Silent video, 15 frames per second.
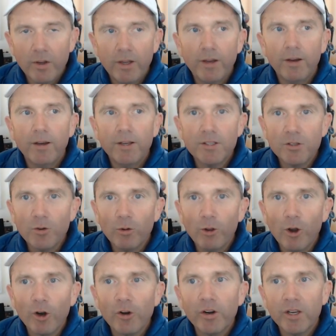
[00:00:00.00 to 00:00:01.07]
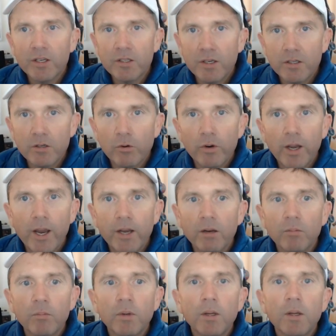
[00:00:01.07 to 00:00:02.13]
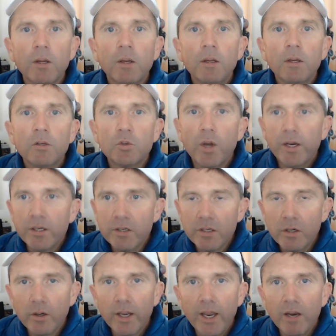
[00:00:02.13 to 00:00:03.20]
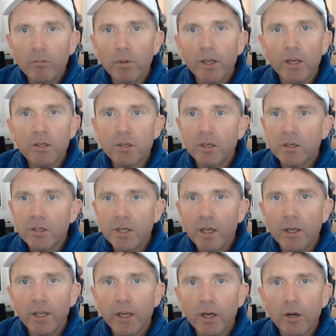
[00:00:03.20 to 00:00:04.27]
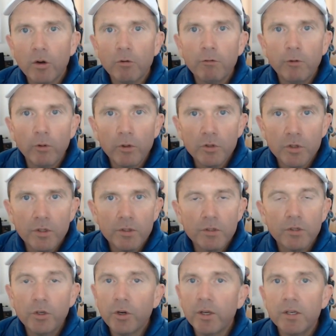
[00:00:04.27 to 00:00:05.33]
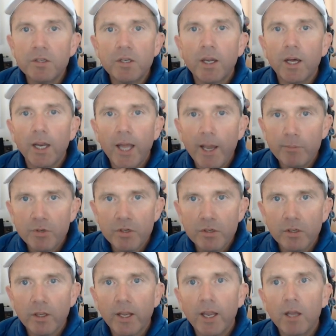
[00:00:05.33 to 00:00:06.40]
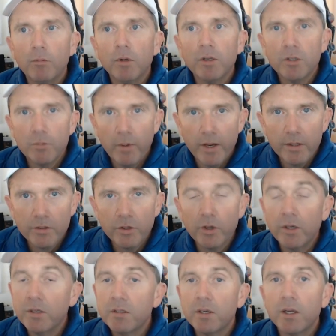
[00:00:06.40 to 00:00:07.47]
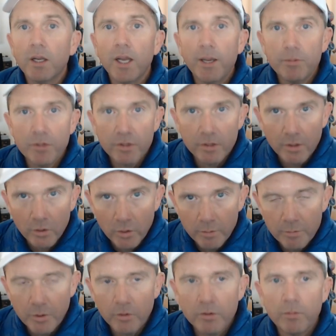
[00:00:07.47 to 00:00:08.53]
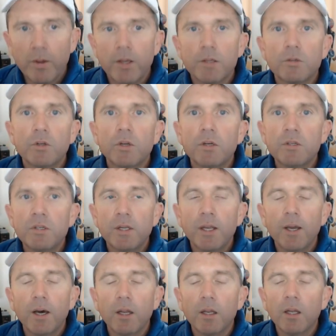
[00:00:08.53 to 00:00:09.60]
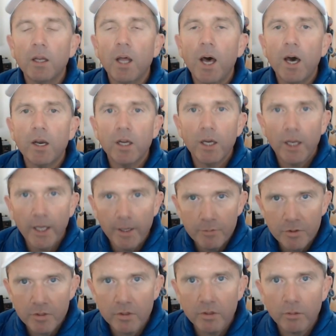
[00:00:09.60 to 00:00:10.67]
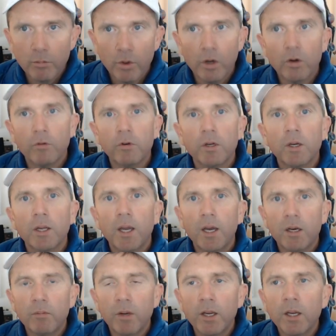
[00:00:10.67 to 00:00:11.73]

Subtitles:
It's no longer an accessory item. Trying to sell gambling is going to sound like utter foolishness. You're going to see collapses in the gambling space. You're going to see collapses in the crypto space. You're going to see a lot of collapses in the broader economy.